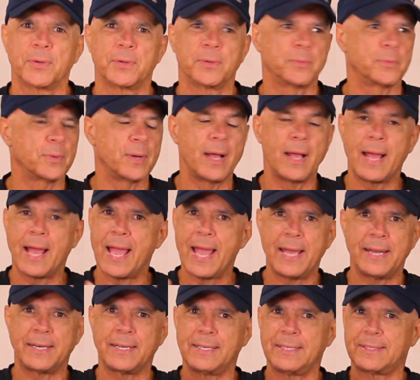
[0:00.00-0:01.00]
or
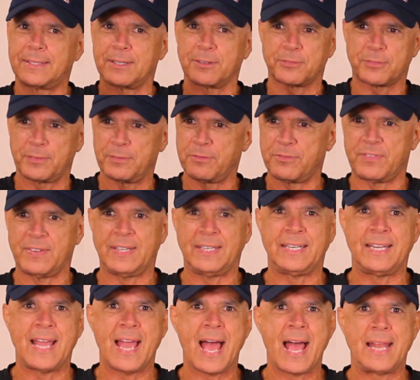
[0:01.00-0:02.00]
any different
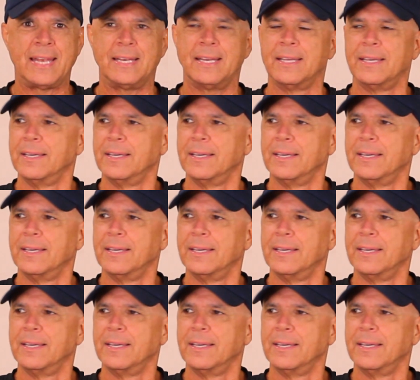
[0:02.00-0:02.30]
vignette?